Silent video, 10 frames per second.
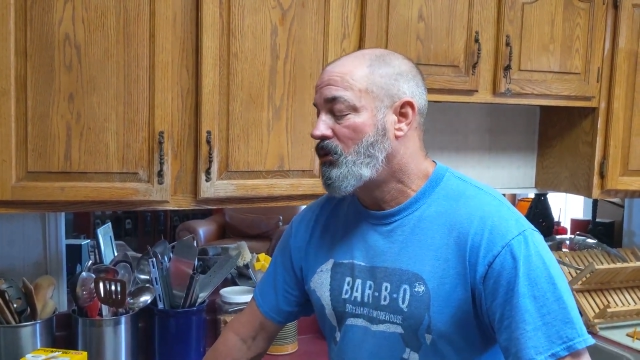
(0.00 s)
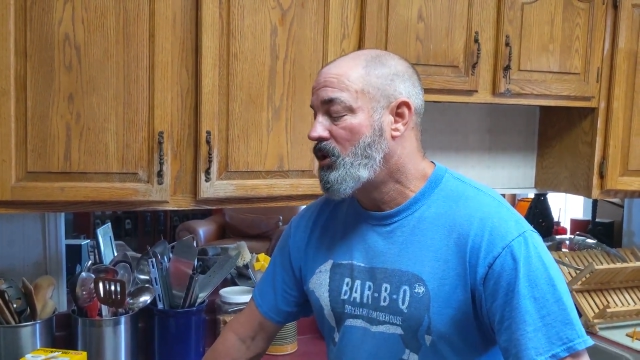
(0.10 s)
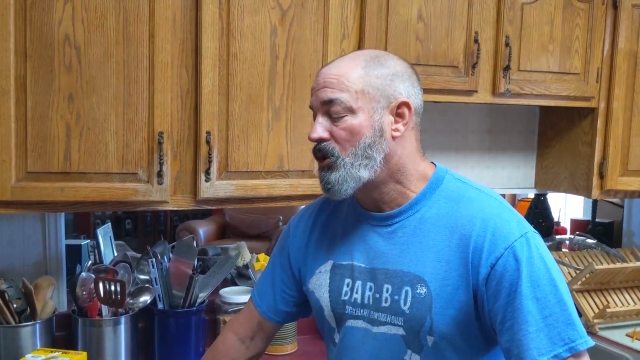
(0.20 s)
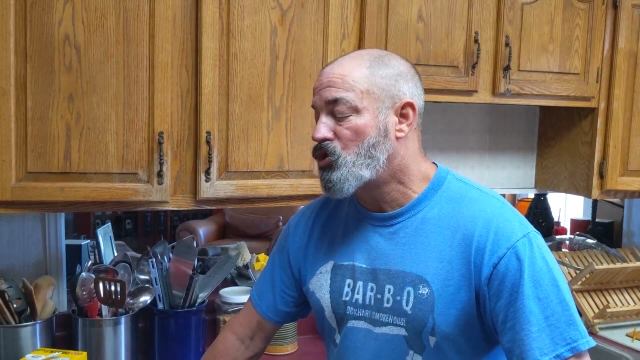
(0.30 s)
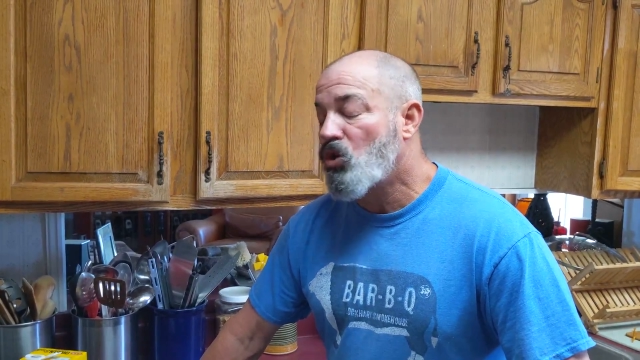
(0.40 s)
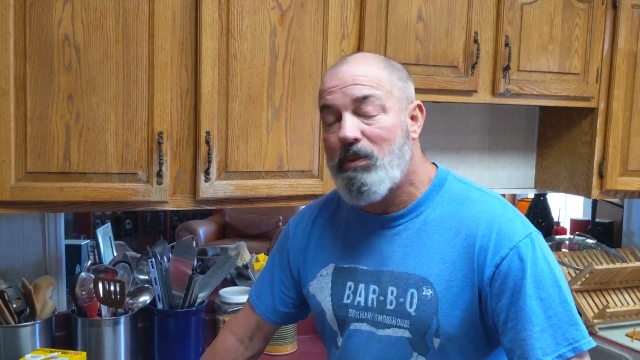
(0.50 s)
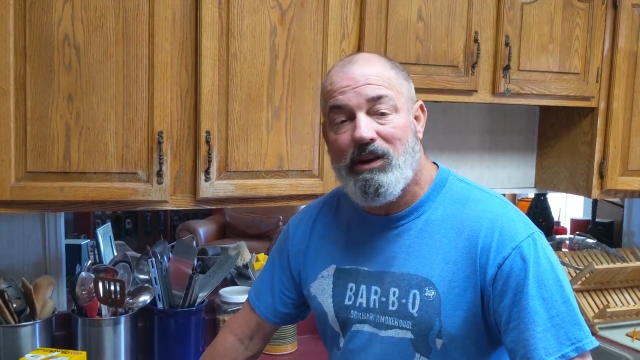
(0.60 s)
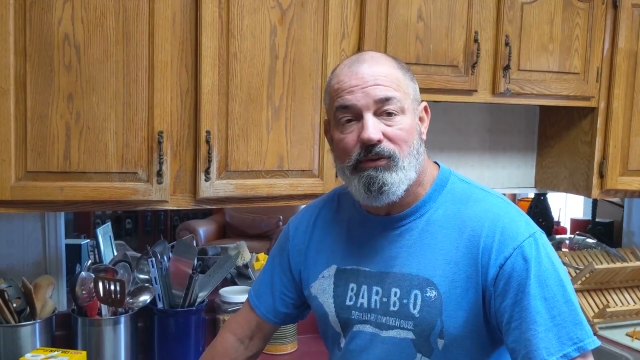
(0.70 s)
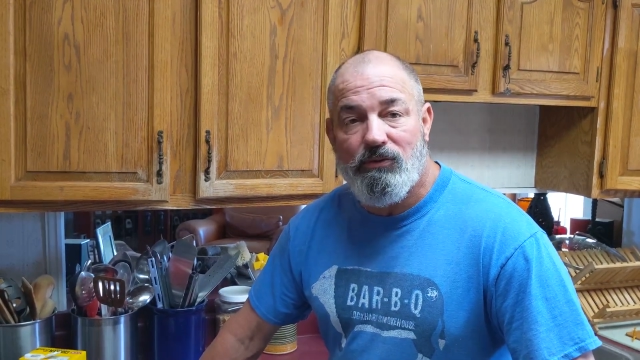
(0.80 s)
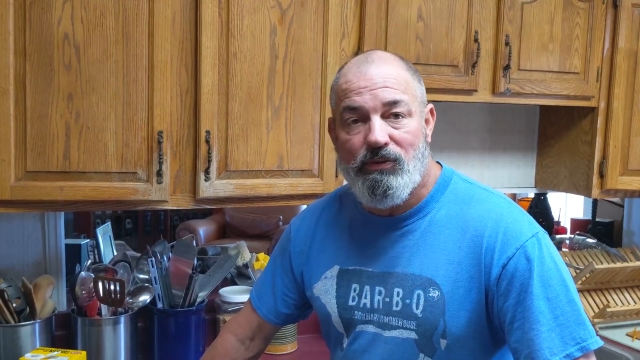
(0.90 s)
You hear so
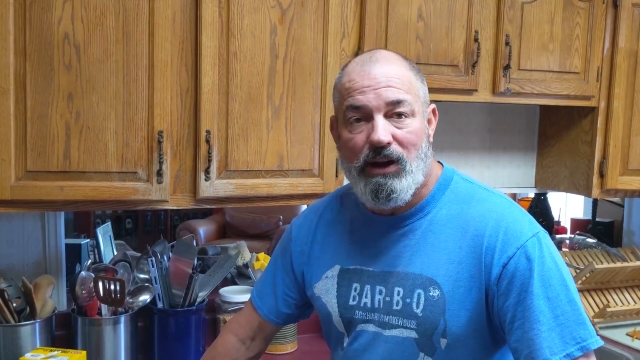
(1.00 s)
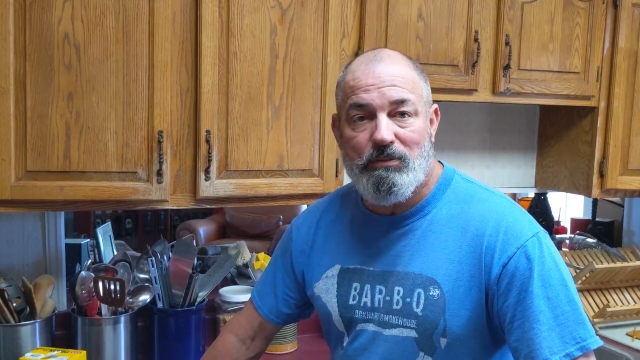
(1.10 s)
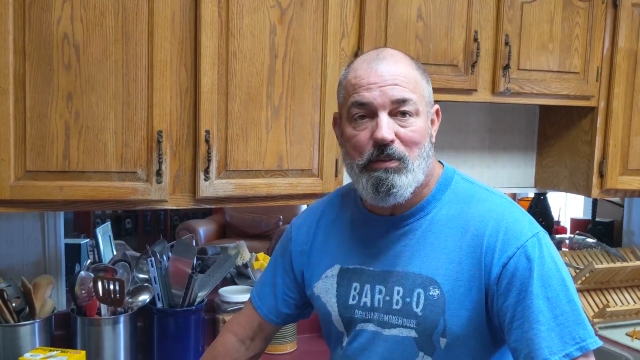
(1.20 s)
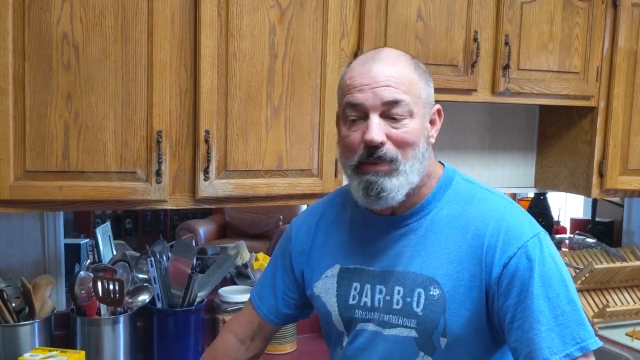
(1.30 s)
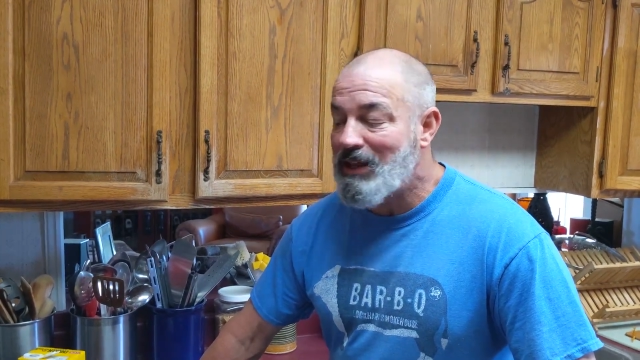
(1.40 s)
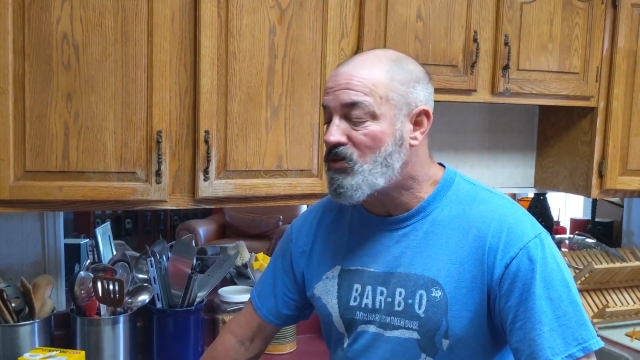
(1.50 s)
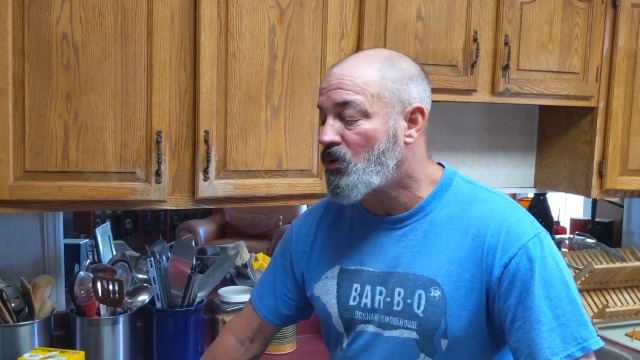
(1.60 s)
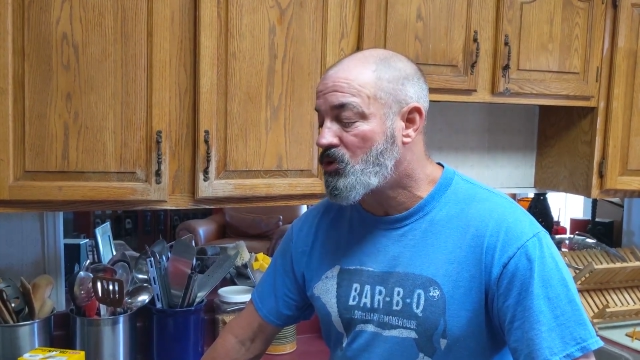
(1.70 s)
many different phrases. Basically,